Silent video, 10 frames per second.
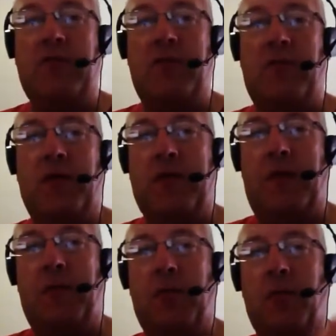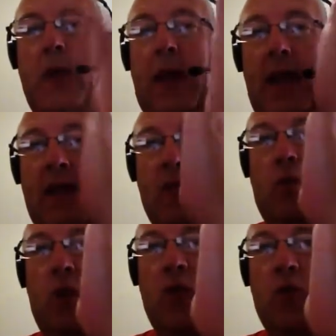for example, it's
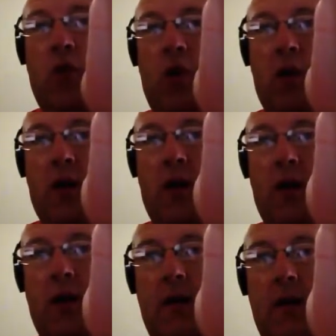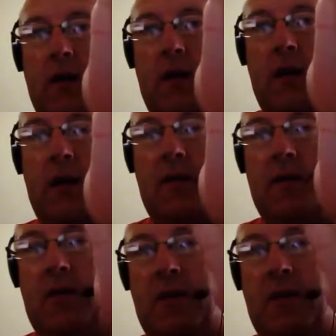1 o'clock. So it's